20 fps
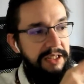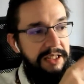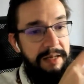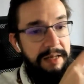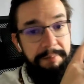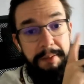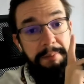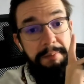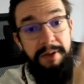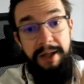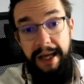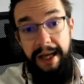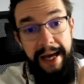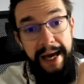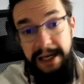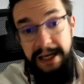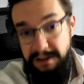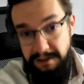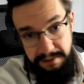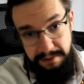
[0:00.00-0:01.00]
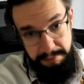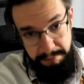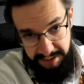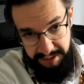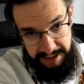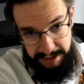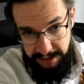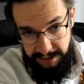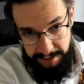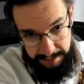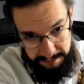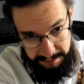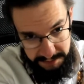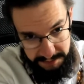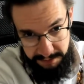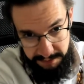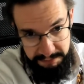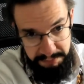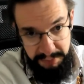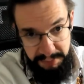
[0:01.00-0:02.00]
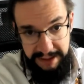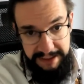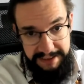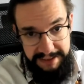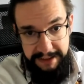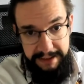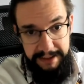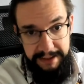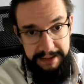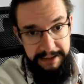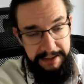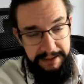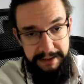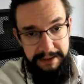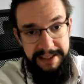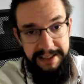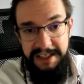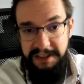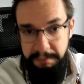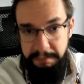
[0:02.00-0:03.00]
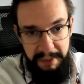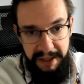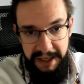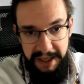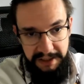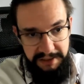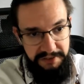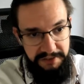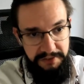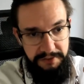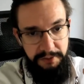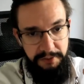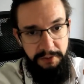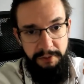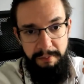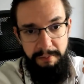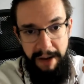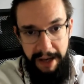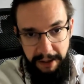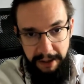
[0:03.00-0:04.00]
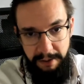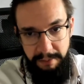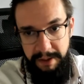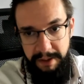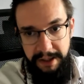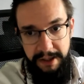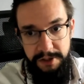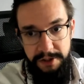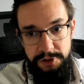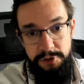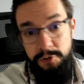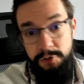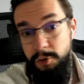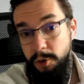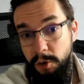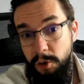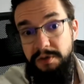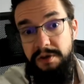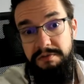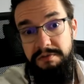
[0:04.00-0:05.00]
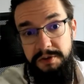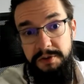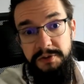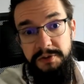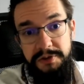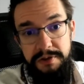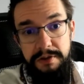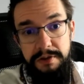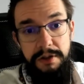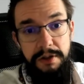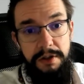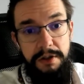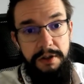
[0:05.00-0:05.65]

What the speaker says: and people hate being sort of politically nitpicked or micromanaged through code reviews.